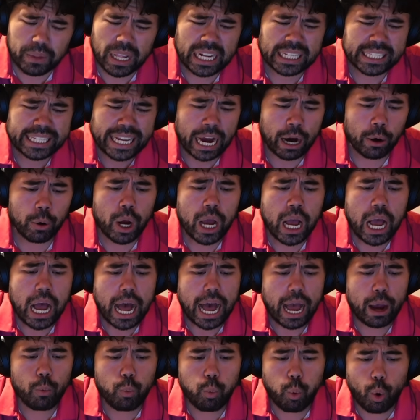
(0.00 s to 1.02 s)
Now,
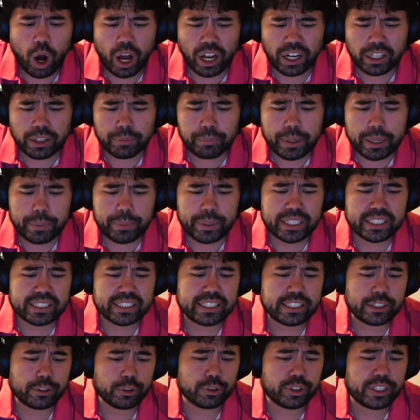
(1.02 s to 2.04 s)
I wanted to maybe
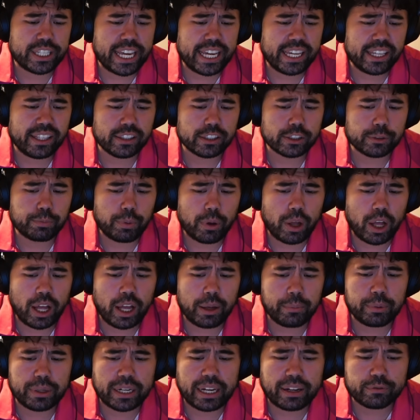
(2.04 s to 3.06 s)
consider taking this
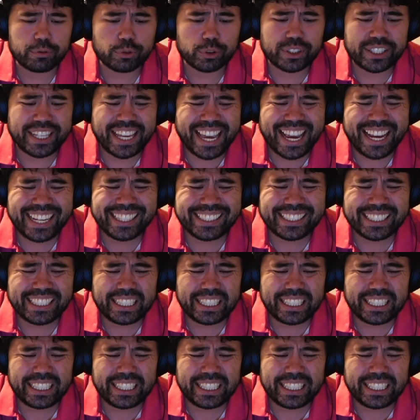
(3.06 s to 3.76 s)
pawn, but after takes,